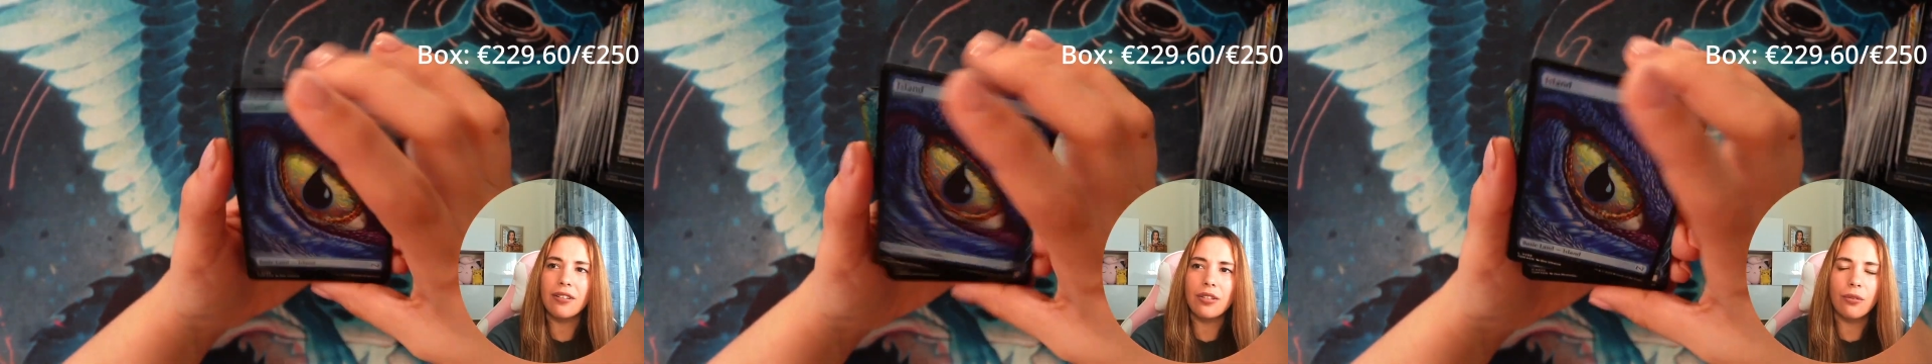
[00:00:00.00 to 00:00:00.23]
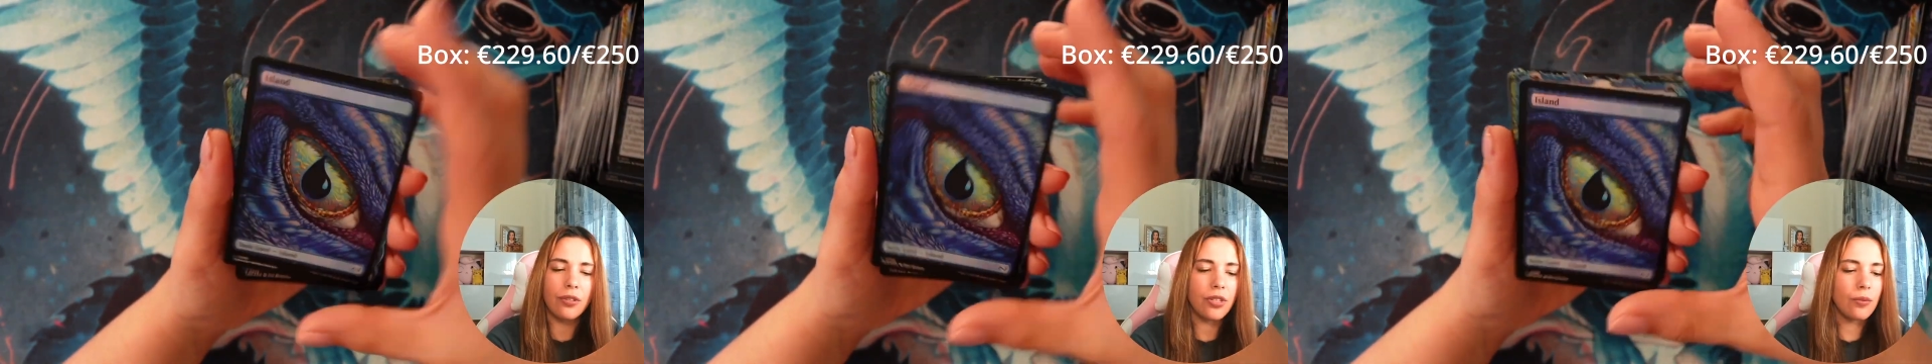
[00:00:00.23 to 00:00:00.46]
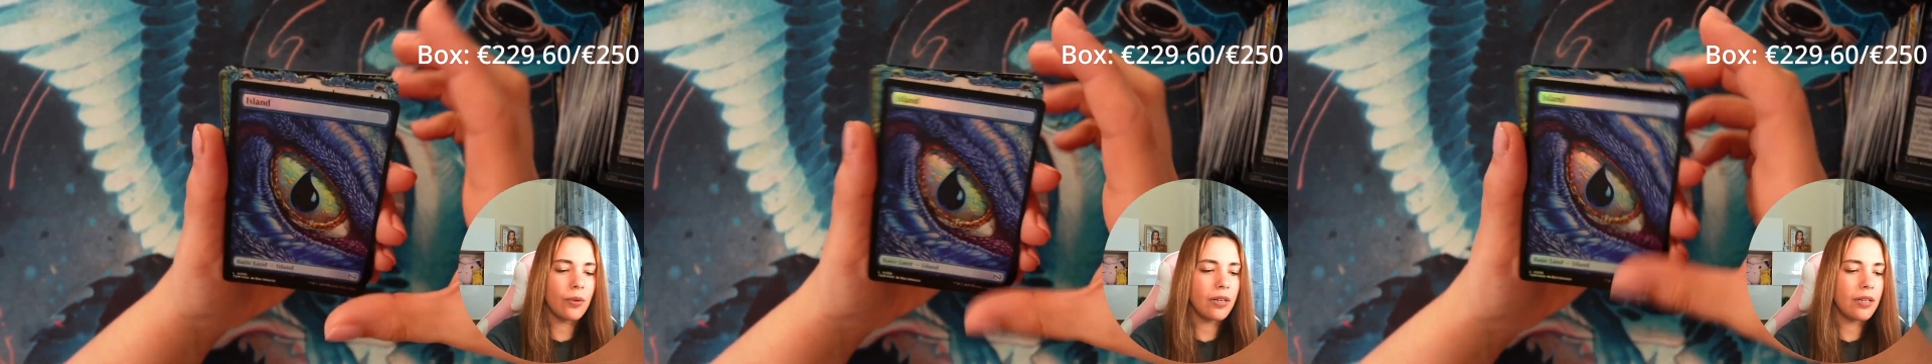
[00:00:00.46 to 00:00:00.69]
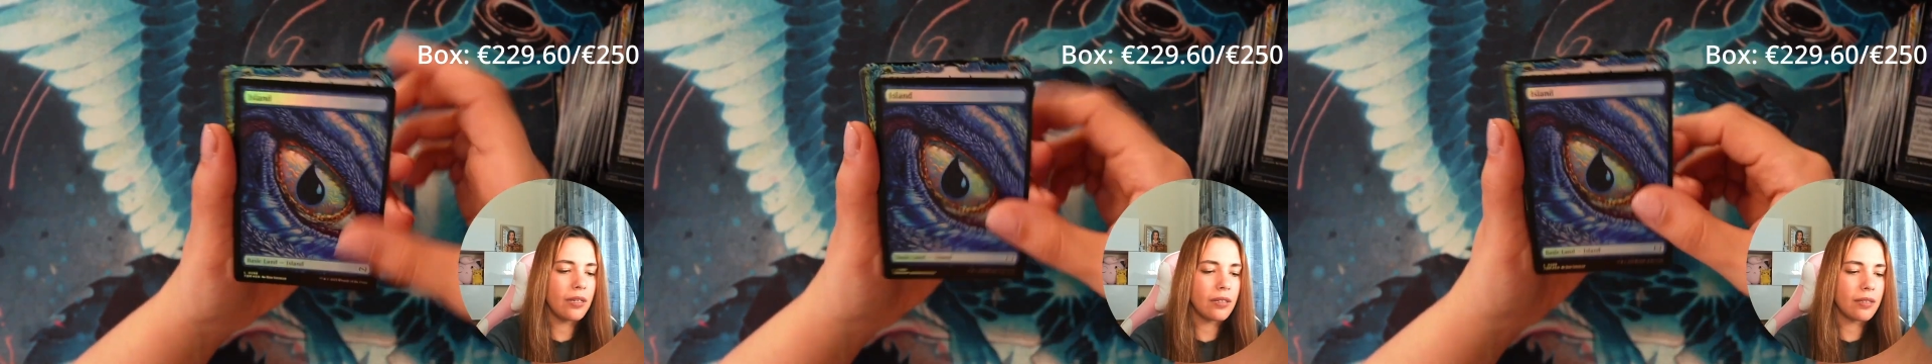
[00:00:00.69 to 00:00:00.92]
So this one
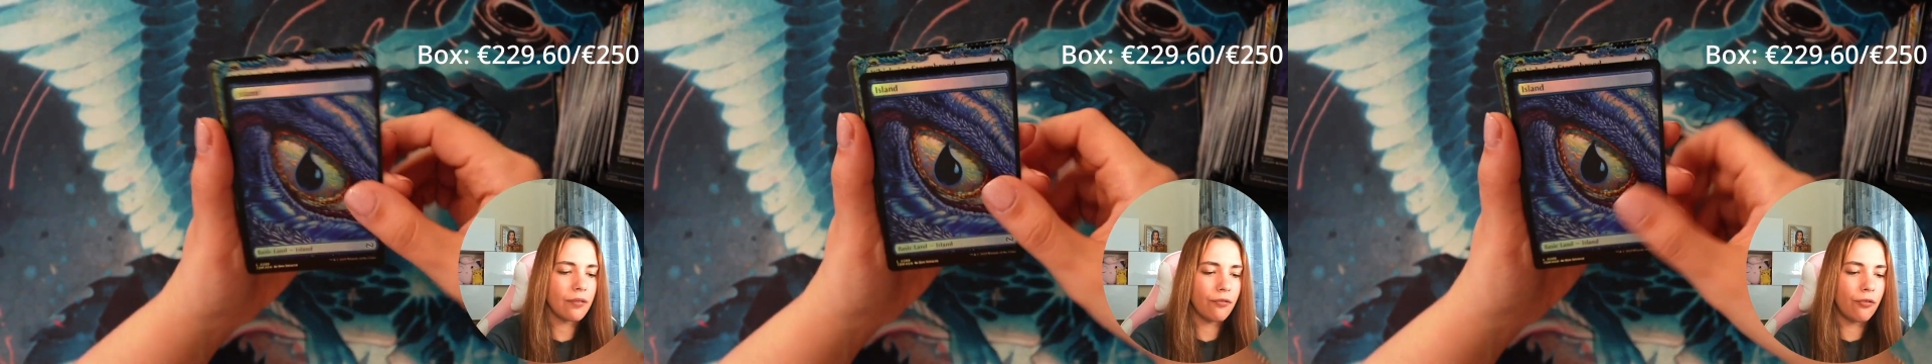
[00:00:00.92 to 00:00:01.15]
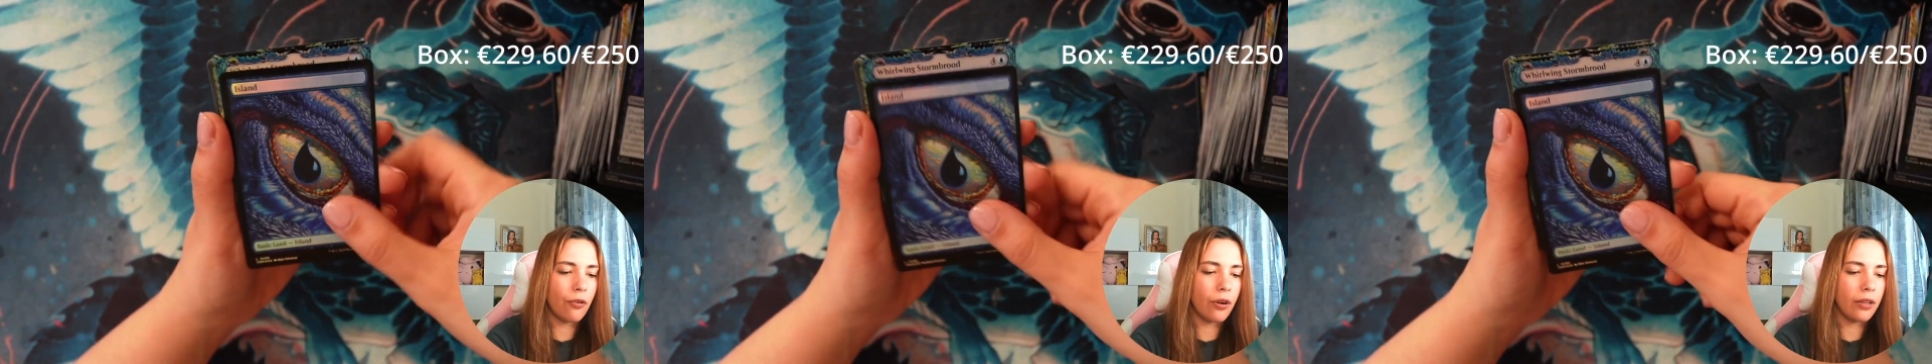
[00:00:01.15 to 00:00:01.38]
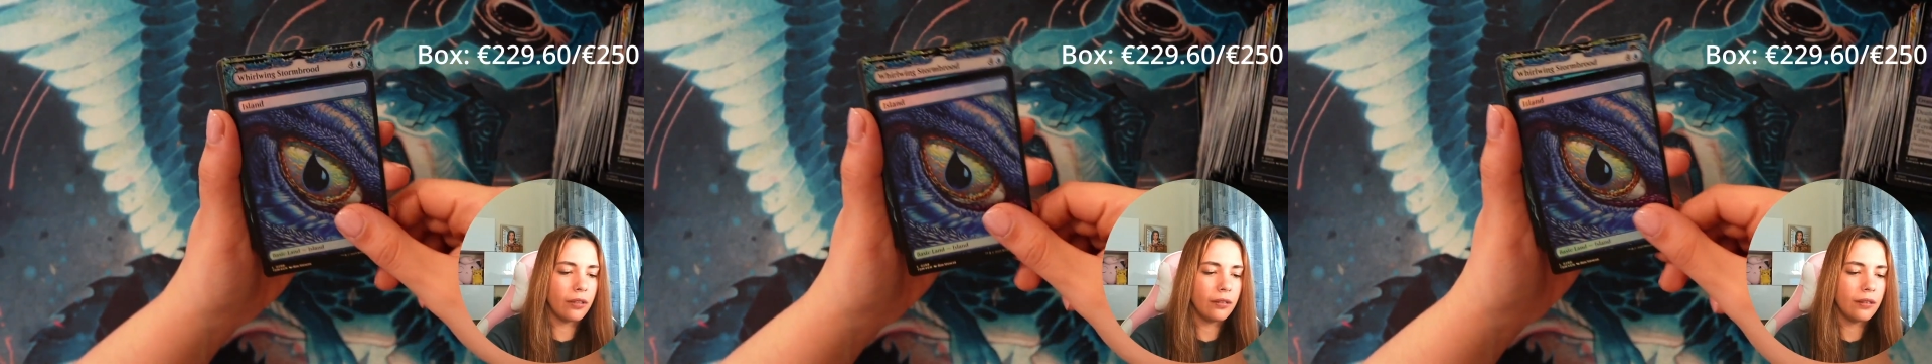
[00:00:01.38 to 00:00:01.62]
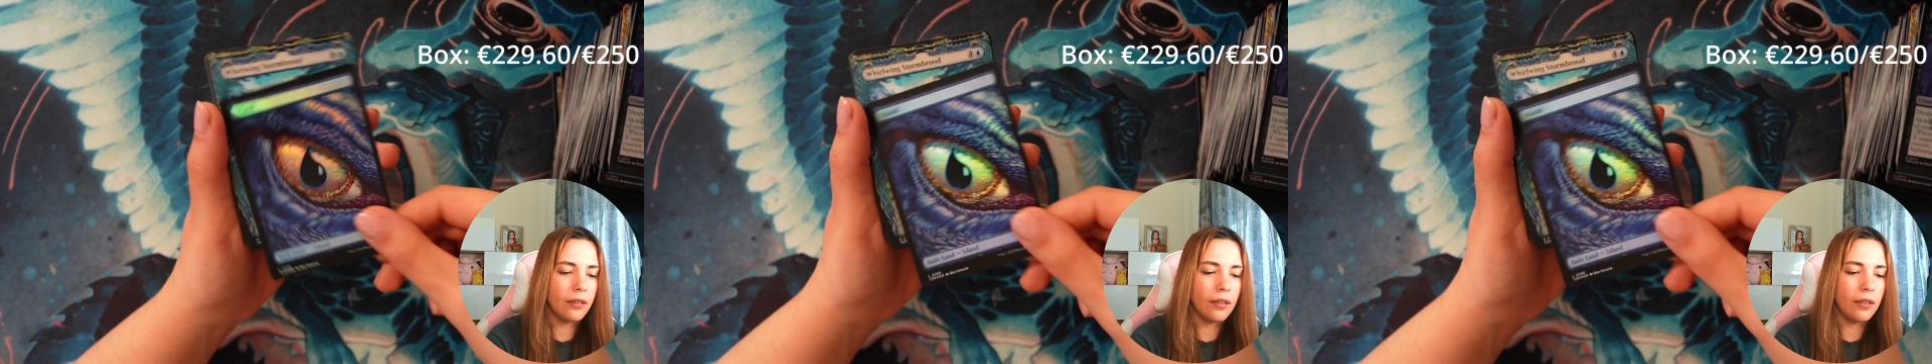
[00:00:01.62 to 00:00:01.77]
is foil.